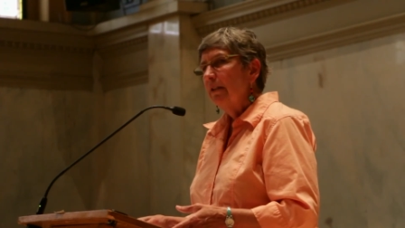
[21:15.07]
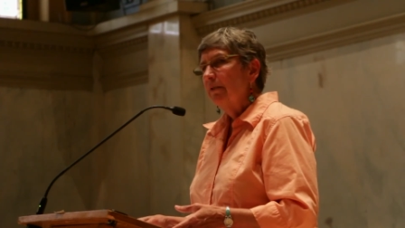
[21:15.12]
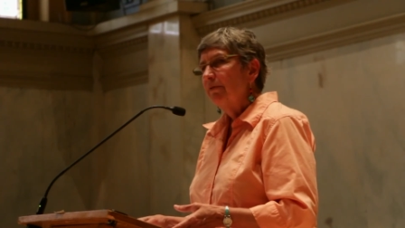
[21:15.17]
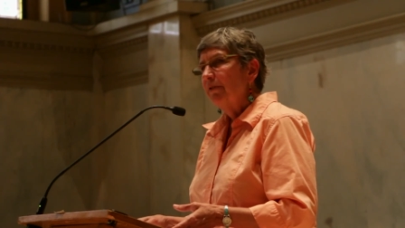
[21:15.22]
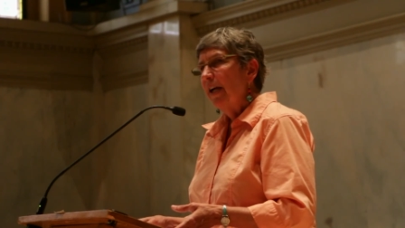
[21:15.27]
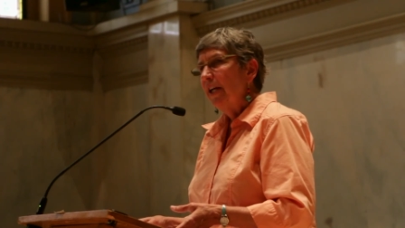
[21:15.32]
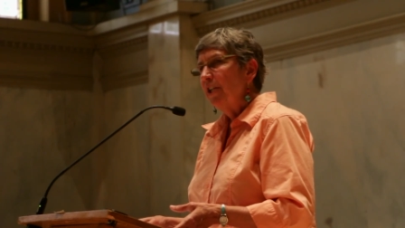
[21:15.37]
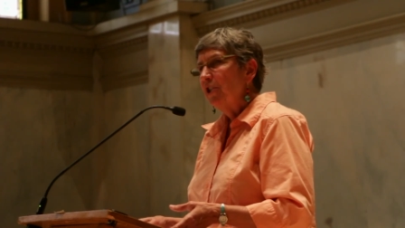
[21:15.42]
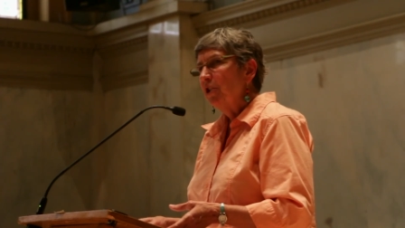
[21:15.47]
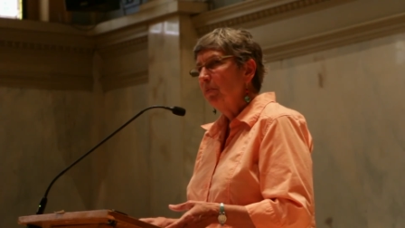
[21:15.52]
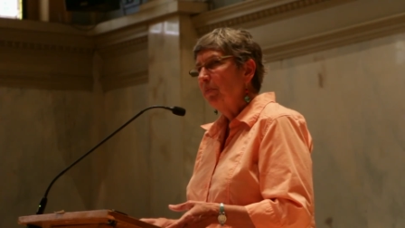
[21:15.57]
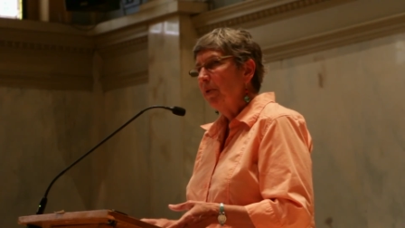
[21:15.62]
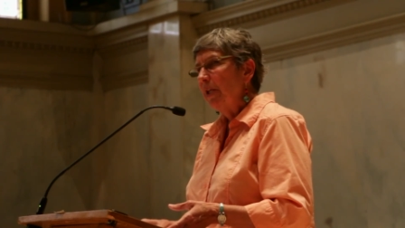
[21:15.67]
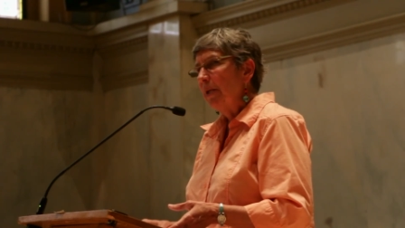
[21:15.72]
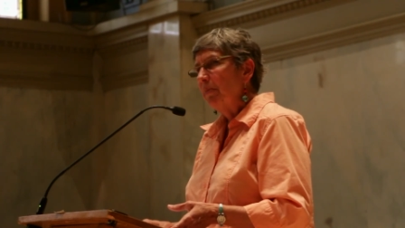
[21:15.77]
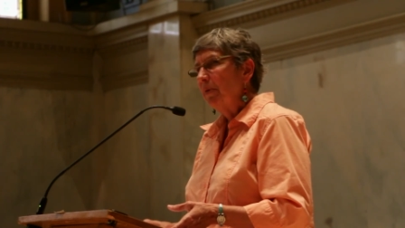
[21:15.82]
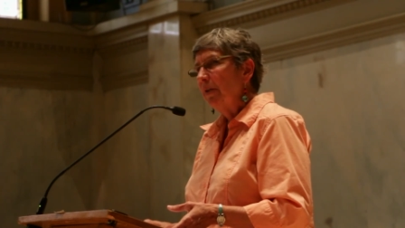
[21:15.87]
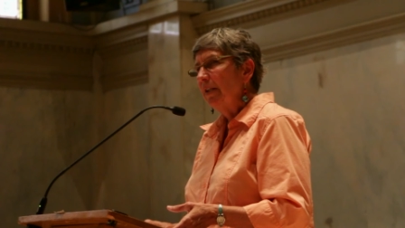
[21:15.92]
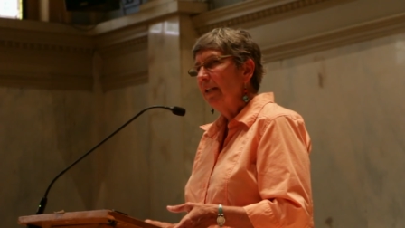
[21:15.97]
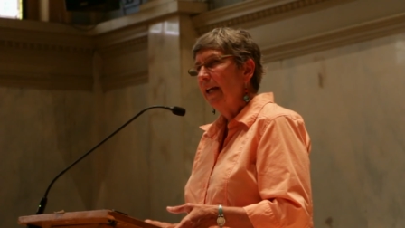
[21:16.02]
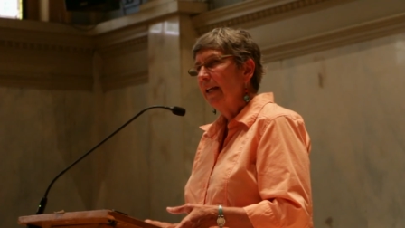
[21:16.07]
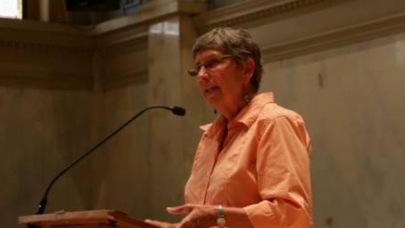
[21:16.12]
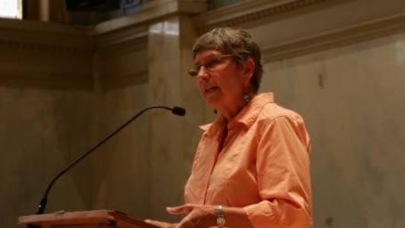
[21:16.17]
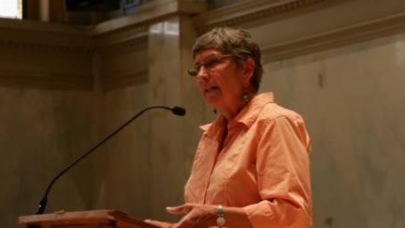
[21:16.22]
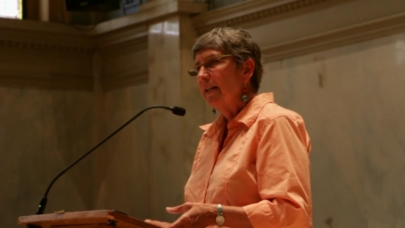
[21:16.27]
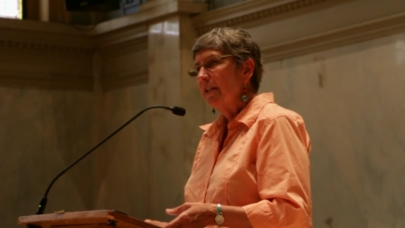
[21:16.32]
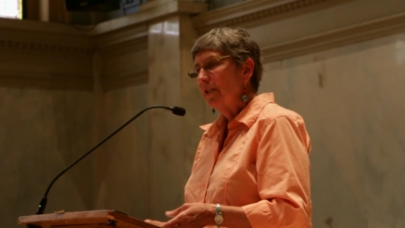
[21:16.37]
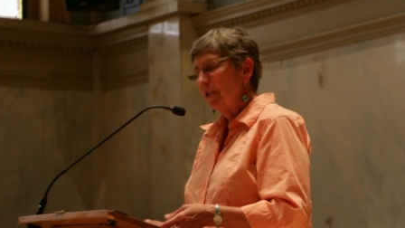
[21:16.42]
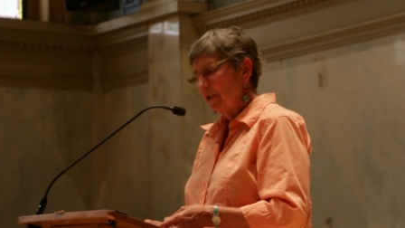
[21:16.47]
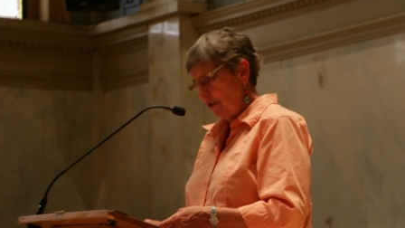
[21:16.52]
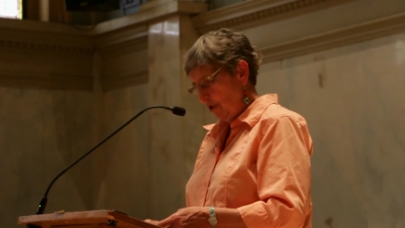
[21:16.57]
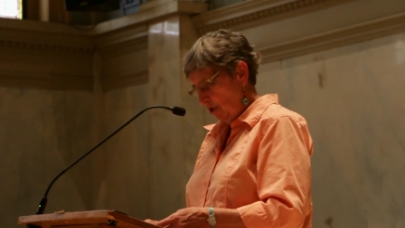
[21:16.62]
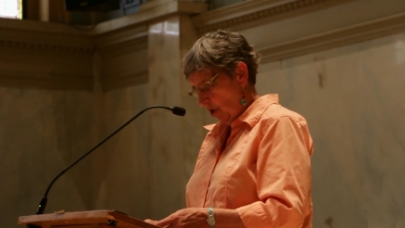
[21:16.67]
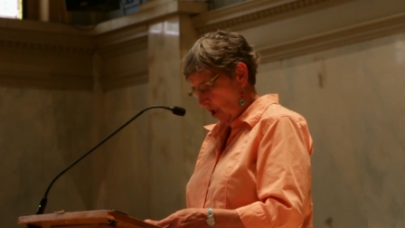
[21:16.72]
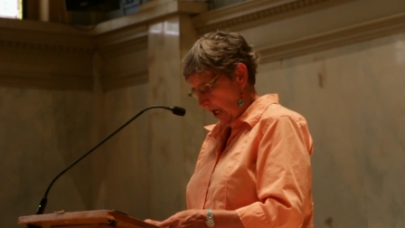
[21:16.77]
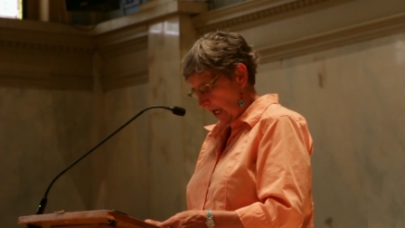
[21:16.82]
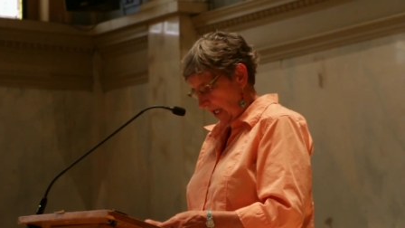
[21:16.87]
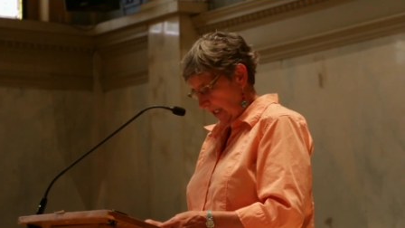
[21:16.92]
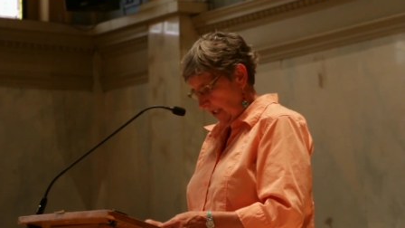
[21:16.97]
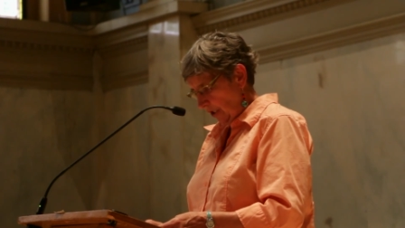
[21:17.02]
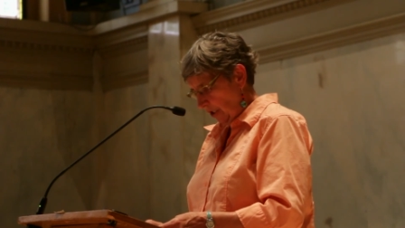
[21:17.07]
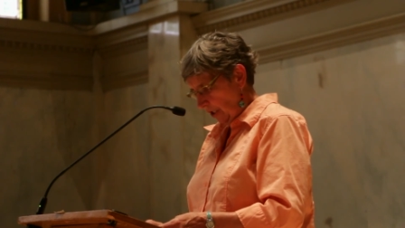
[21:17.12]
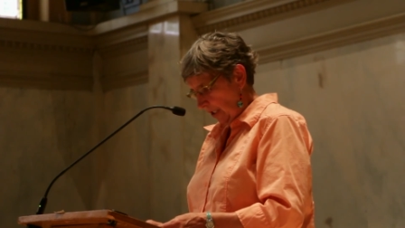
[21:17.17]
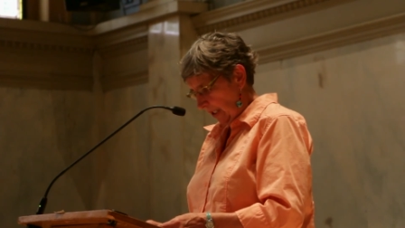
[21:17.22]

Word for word: Fragile people like us are not